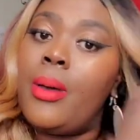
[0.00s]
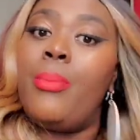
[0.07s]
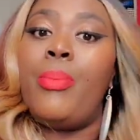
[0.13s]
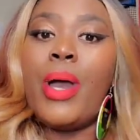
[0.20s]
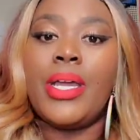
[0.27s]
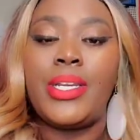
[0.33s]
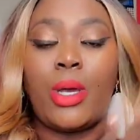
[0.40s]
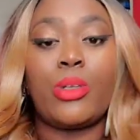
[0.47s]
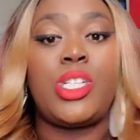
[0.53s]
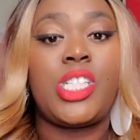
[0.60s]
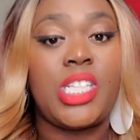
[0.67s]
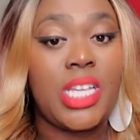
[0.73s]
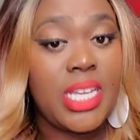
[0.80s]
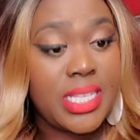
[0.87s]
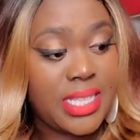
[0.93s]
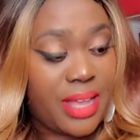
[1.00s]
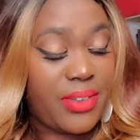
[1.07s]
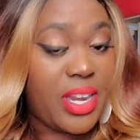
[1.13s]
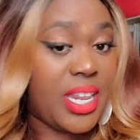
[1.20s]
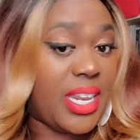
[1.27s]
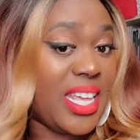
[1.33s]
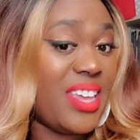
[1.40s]
But no, she is that.
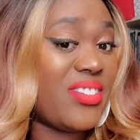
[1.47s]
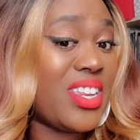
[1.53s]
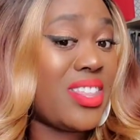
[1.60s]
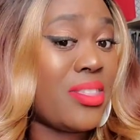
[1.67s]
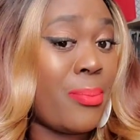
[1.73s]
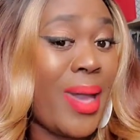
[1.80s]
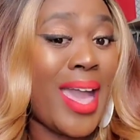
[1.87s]
And then even in the